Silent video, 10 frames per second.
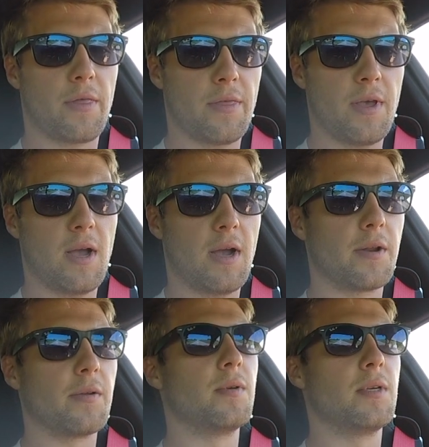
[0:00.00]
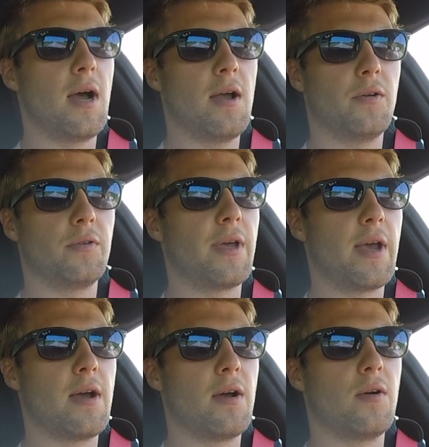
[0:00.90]
I think I gotta dial
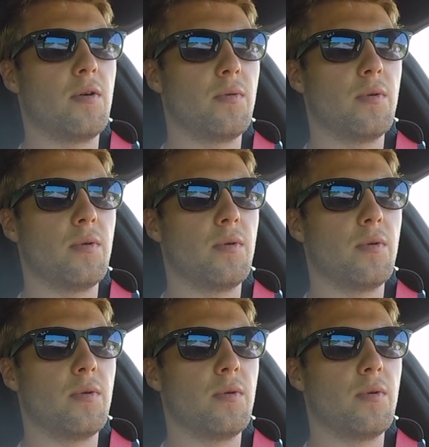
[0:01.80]
down